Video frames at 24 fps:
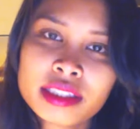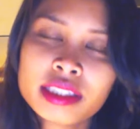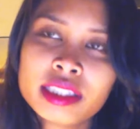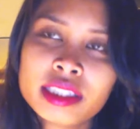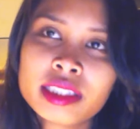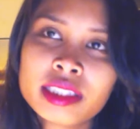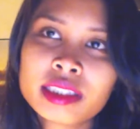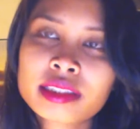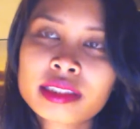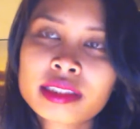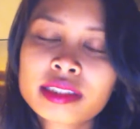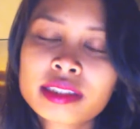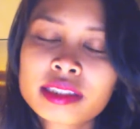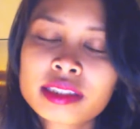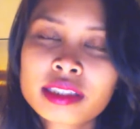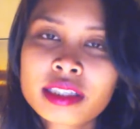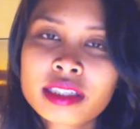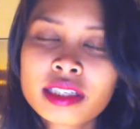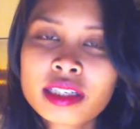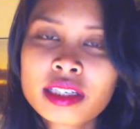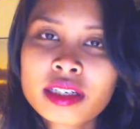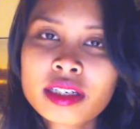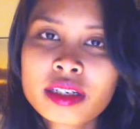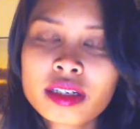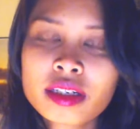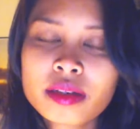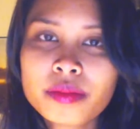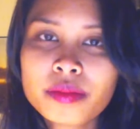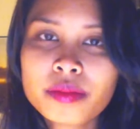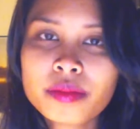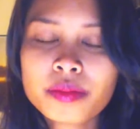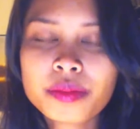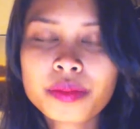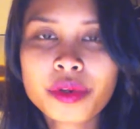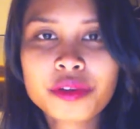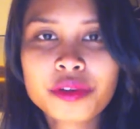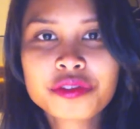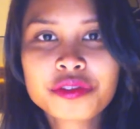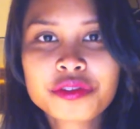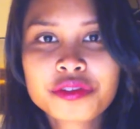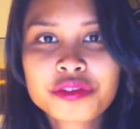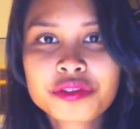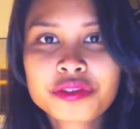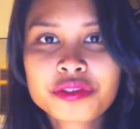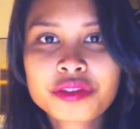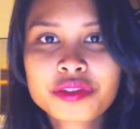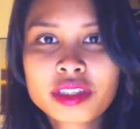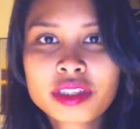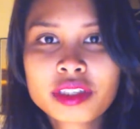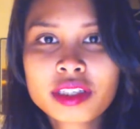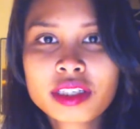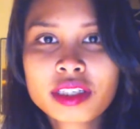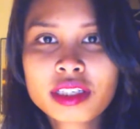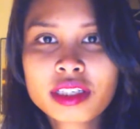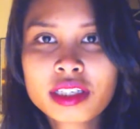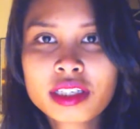is both